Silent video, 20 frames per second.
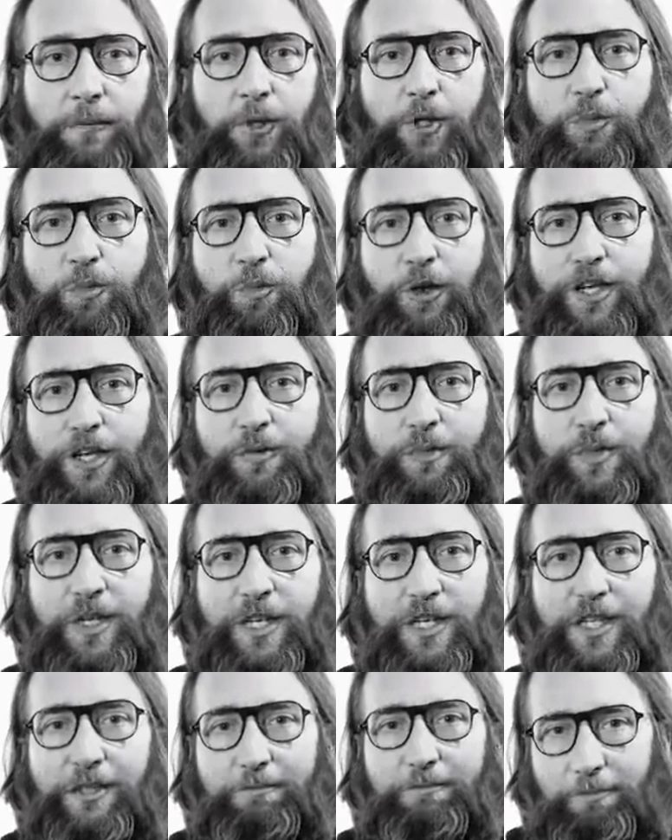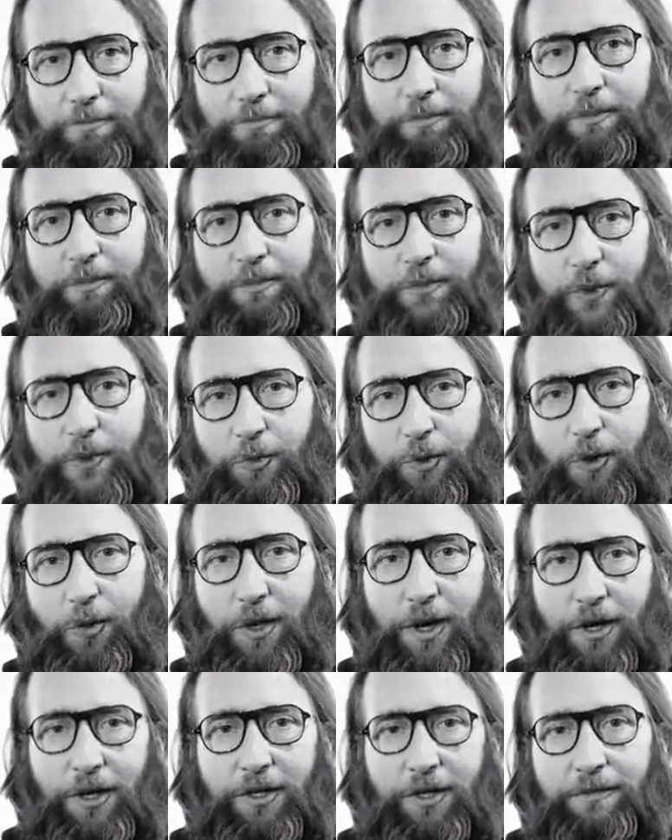Which brings me to
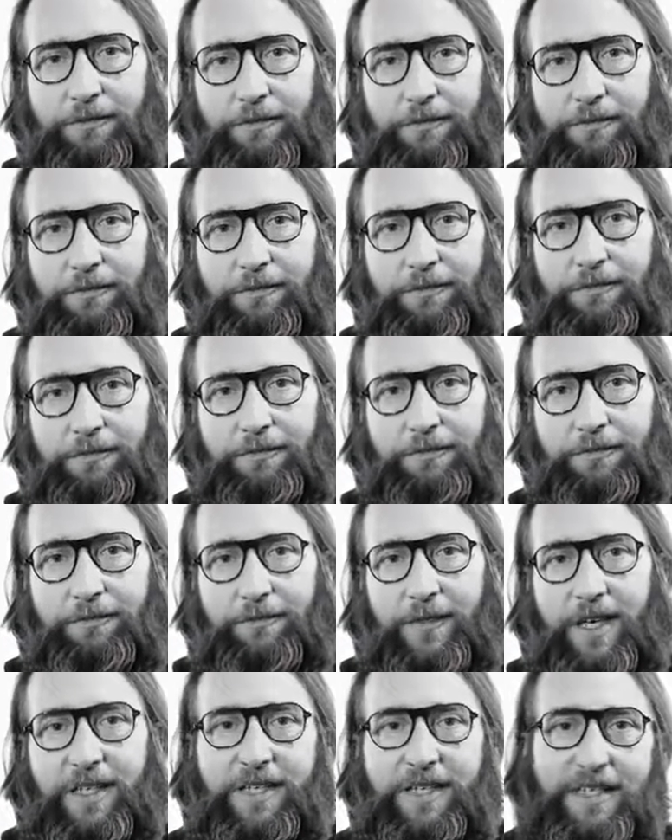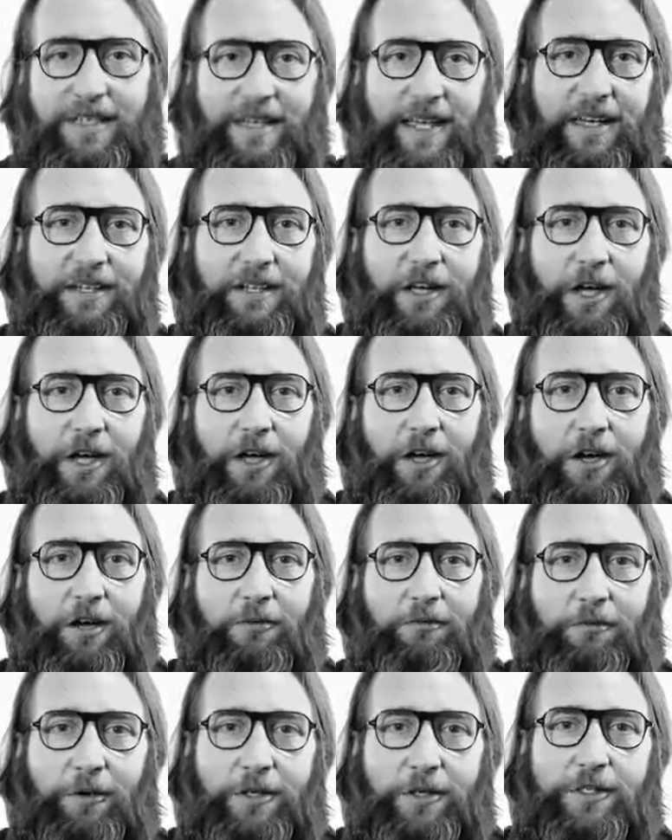Prologue. As I said,
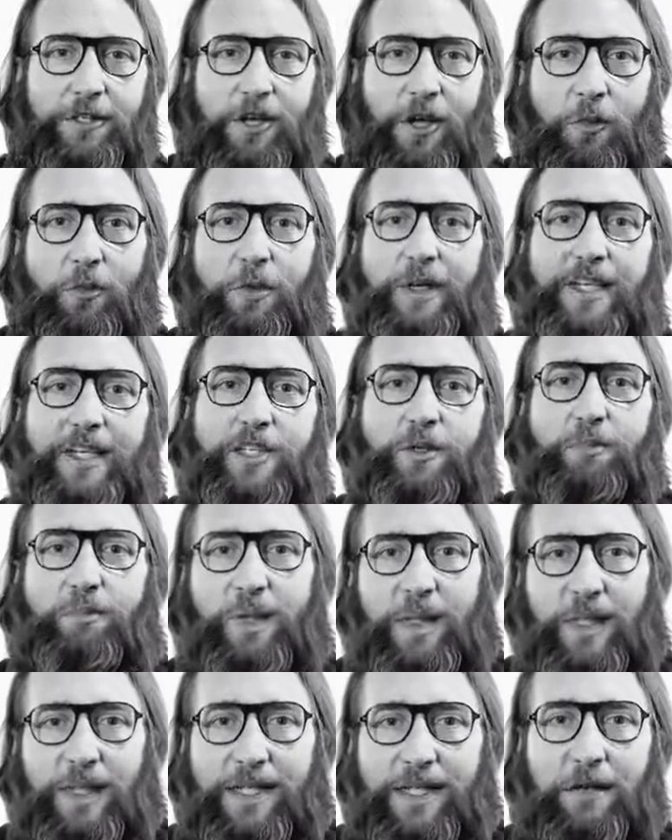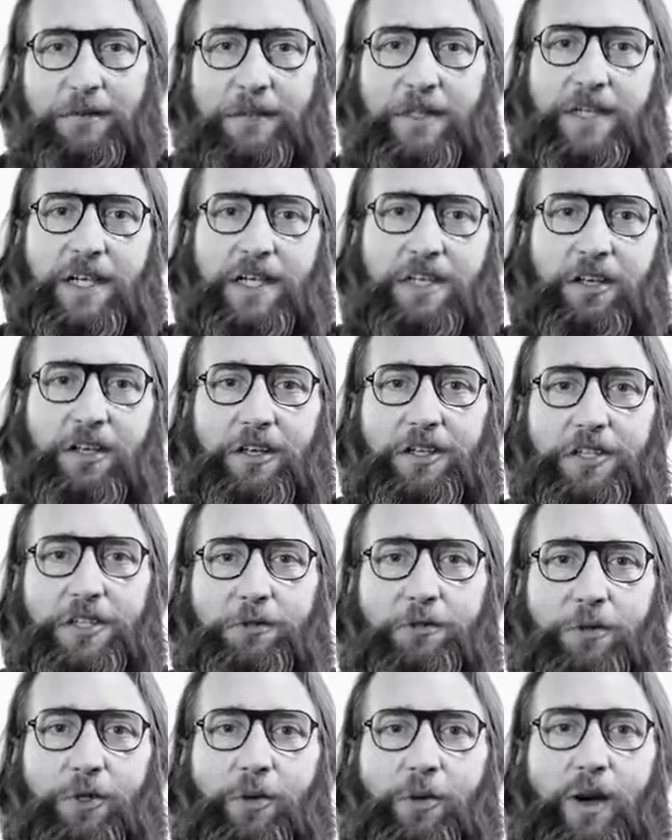first we need to build out the
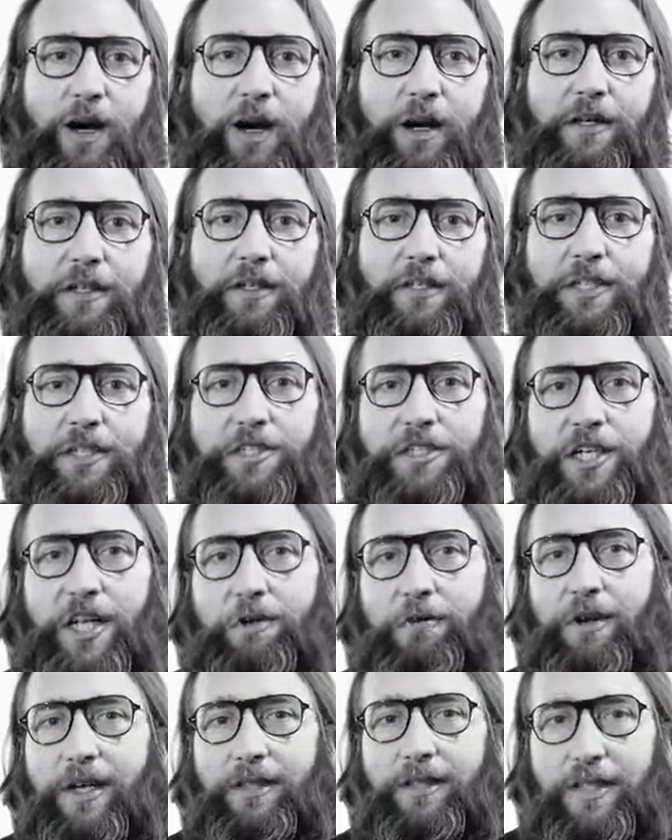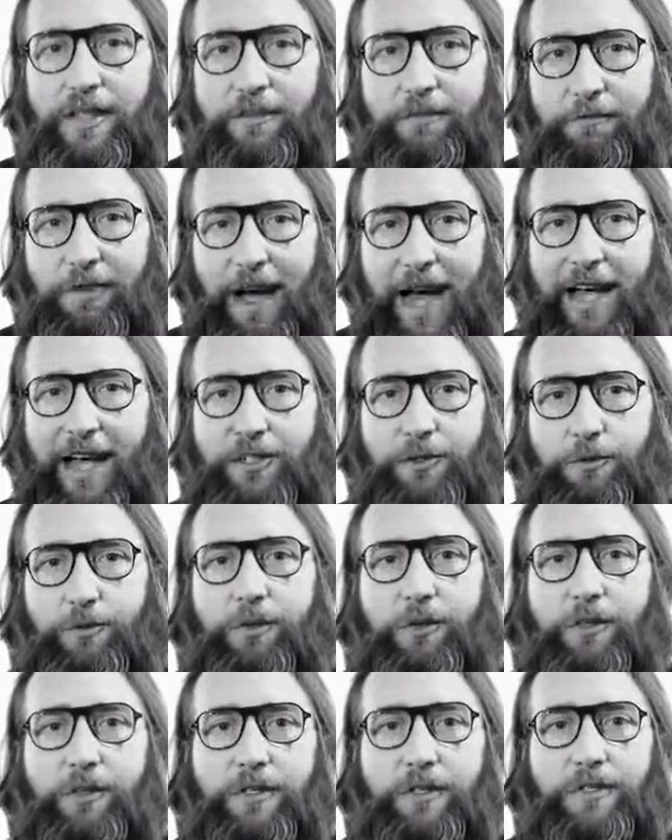technology required to generate these vast
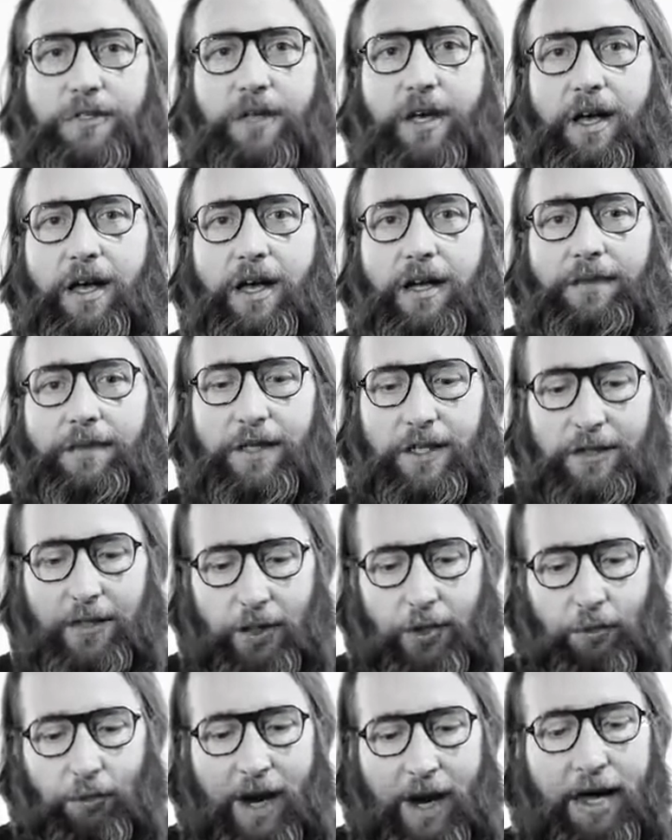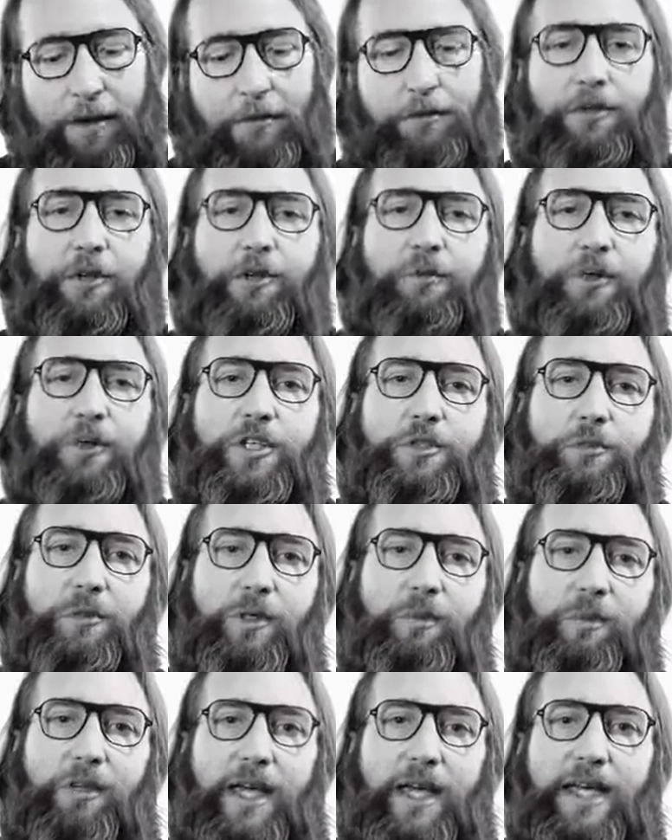worlds, the ground on which
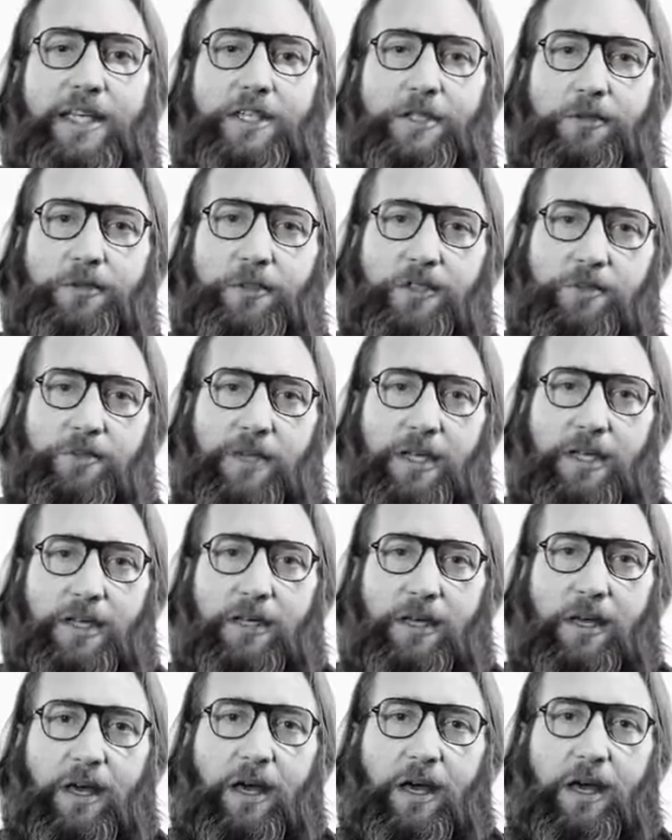we'll play, so to speak.